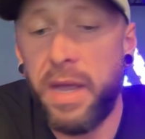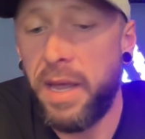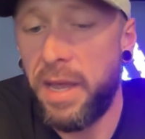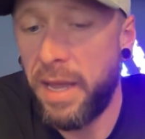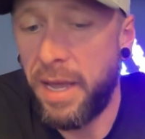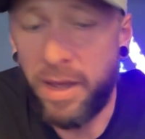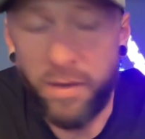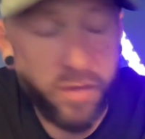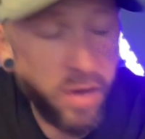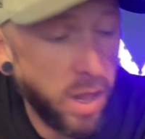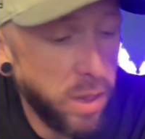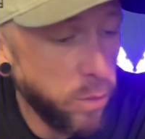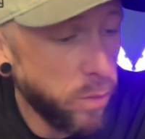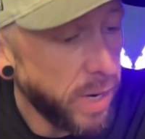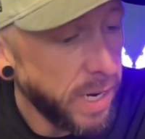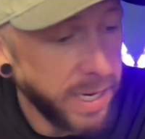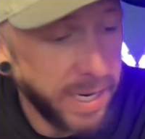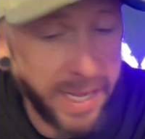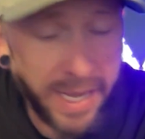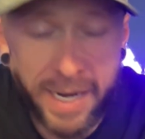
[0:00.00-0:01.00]
If y'all are
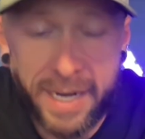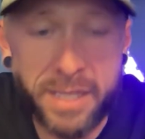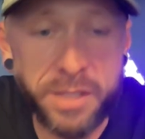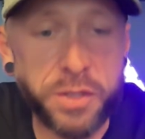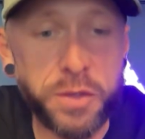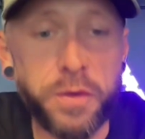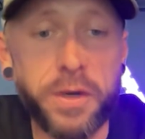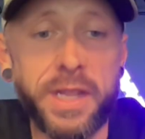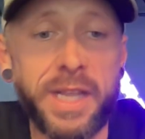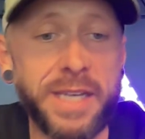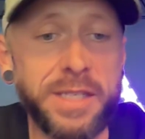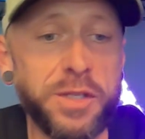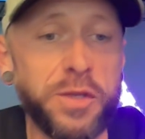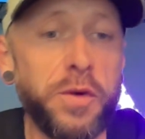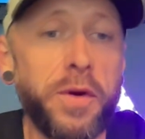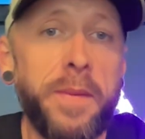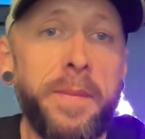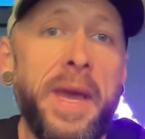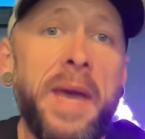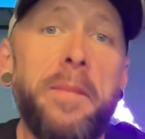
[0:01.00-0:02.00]
ready to get into it, let's do
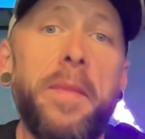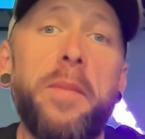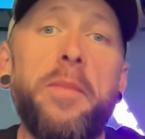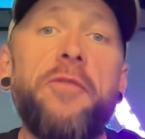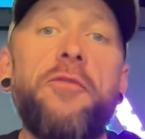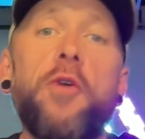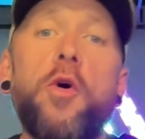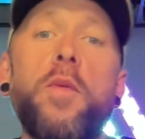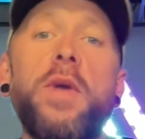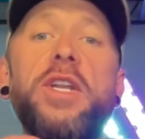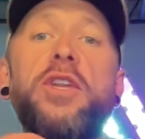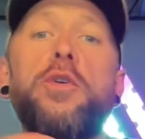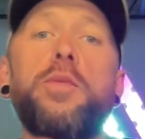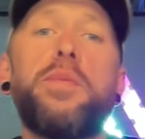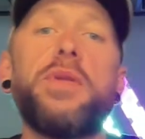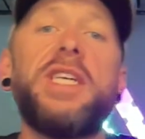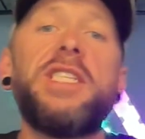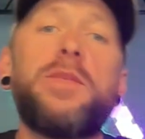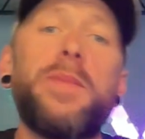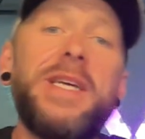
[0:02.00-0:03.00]
it, man. But before we do,
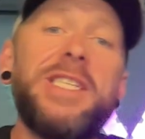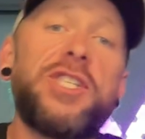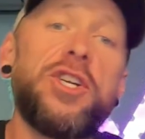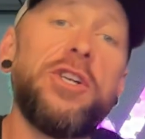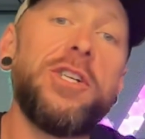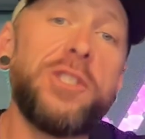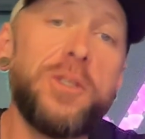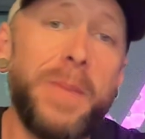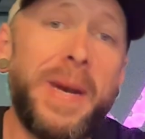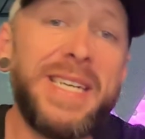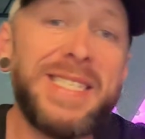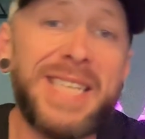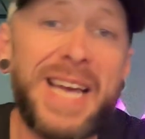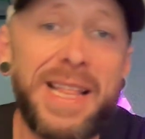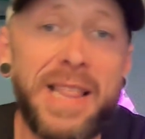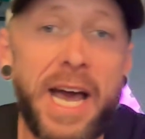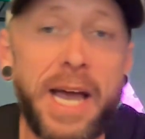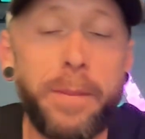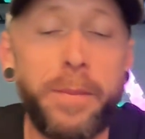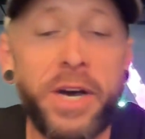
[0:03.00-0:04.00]
please make sure to smash that
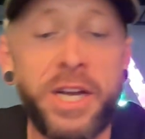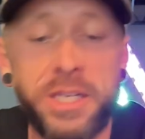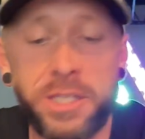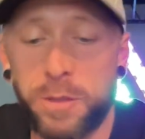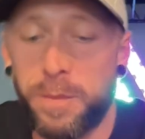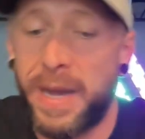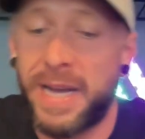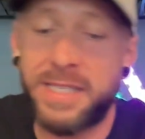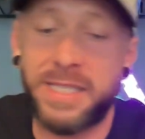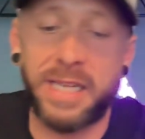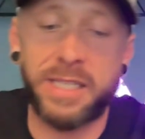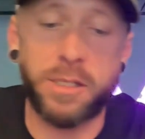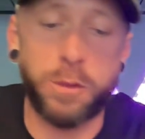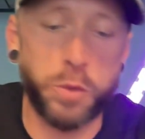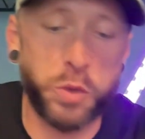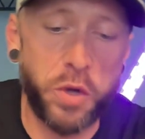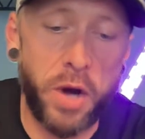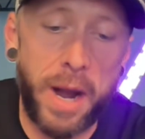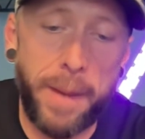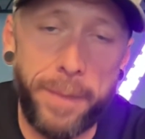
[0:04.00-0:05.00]
like button and smash that
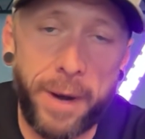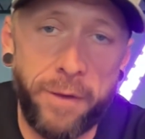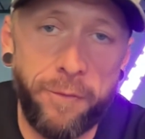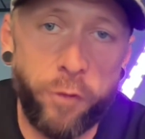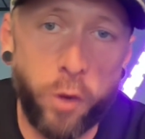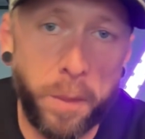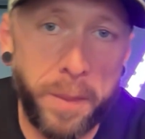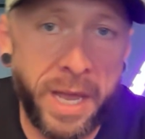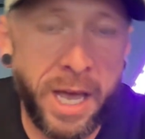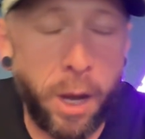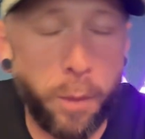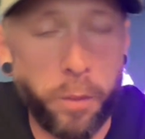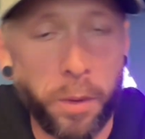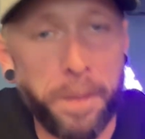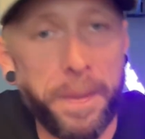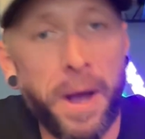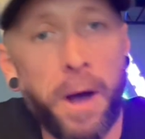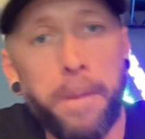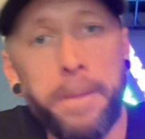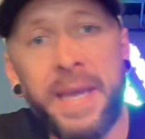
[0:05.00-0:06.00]
subscribe button for me. Help
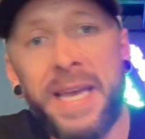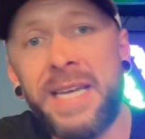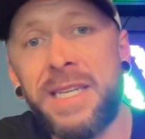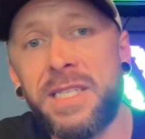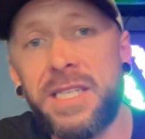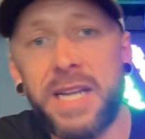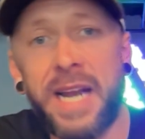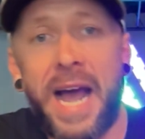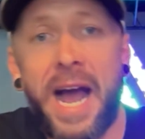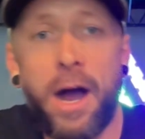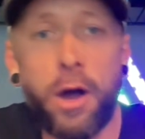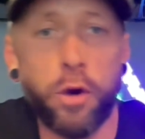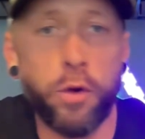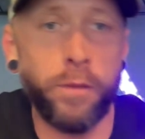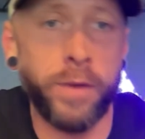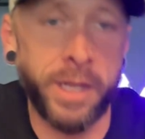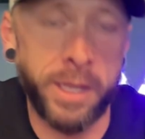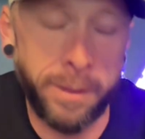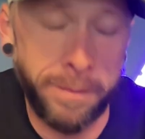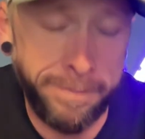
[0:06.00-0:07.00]
propel me into the
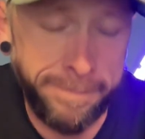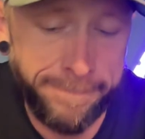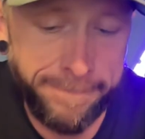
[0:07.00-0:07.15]
algorithm.